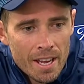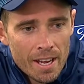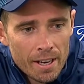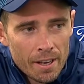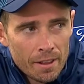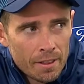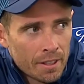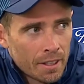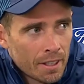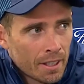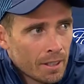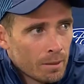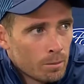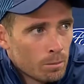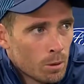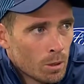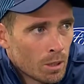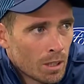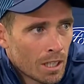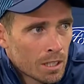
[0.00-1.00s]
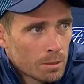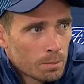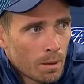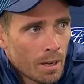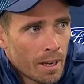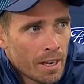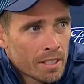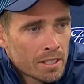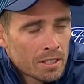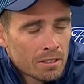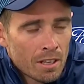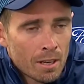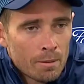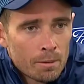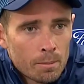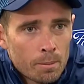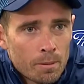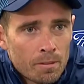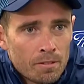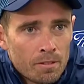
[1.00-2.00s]
I think world-class players are
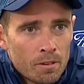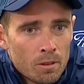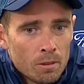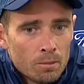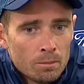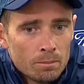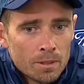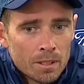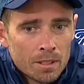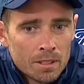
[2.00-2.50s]
able to perform